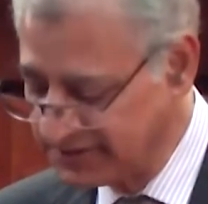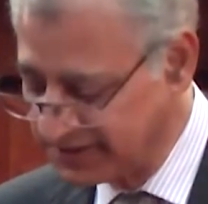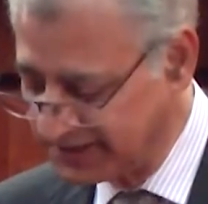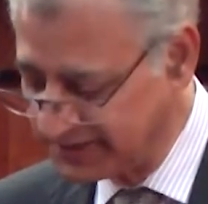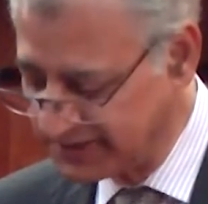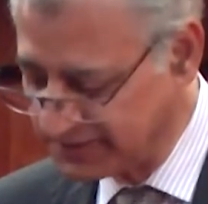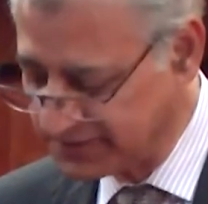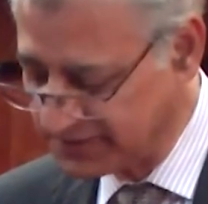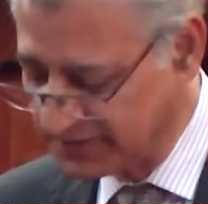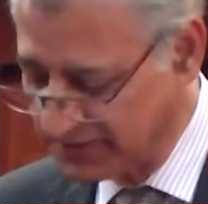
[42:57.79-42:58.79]

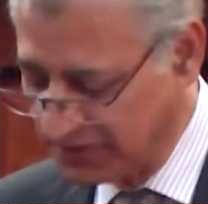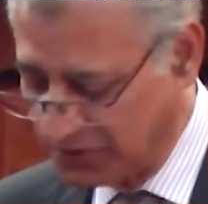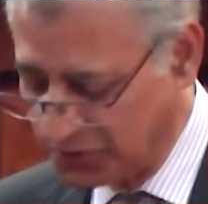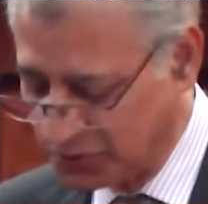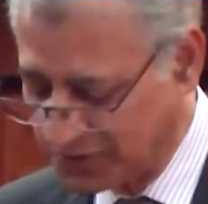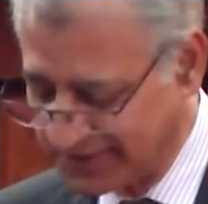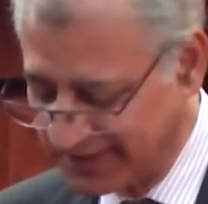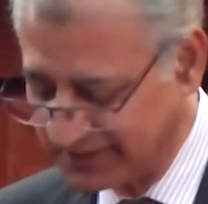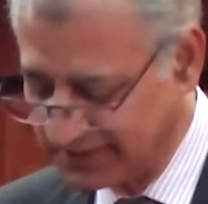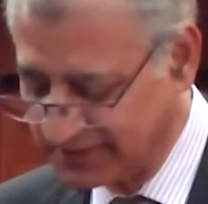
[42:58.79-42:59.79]
citizens to
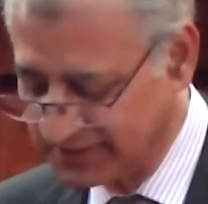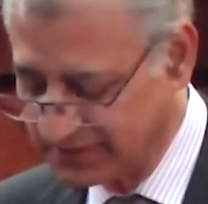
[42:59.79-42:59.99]
resent